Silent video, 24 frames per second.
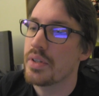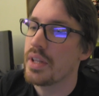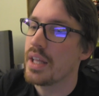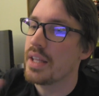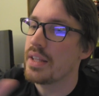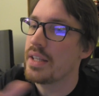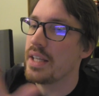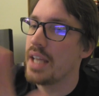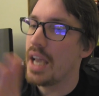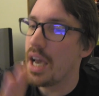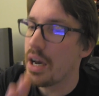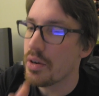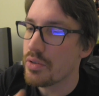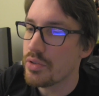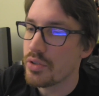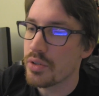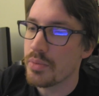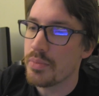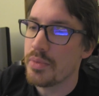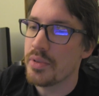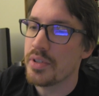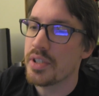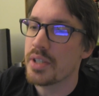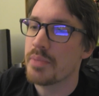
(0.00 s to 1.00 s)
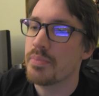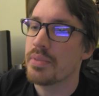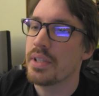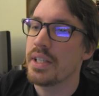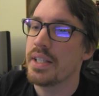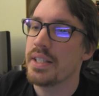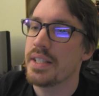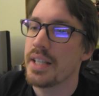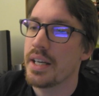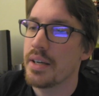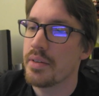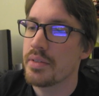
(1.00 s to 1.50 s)
that the outro music
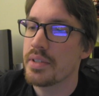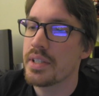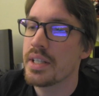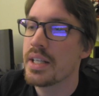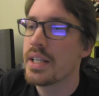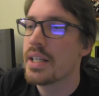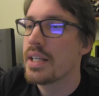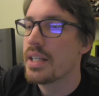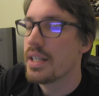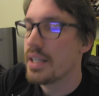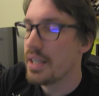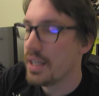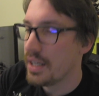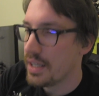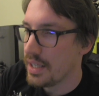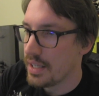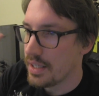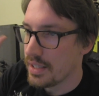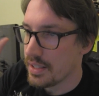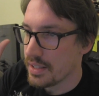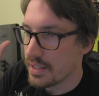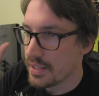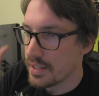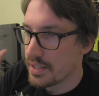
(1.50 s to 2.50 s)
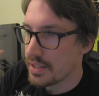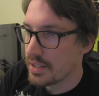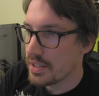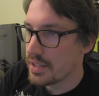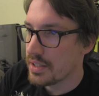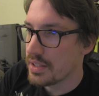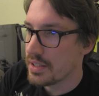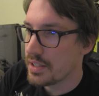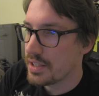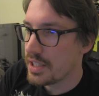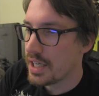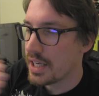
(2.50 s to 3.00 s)
plays out and
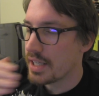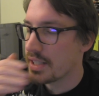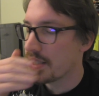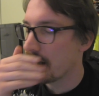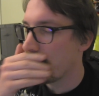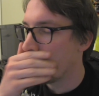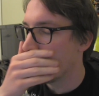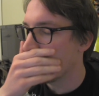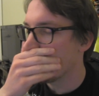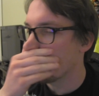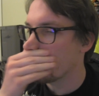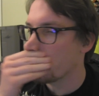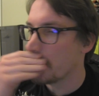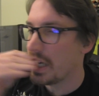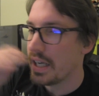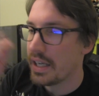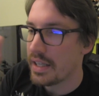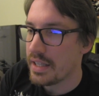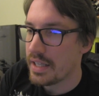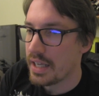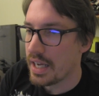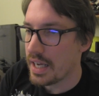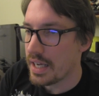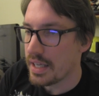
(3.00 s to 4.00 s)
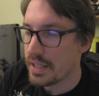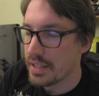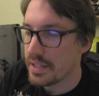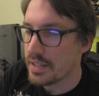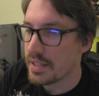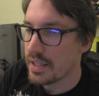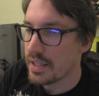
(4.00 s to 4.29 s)
checks out right at the end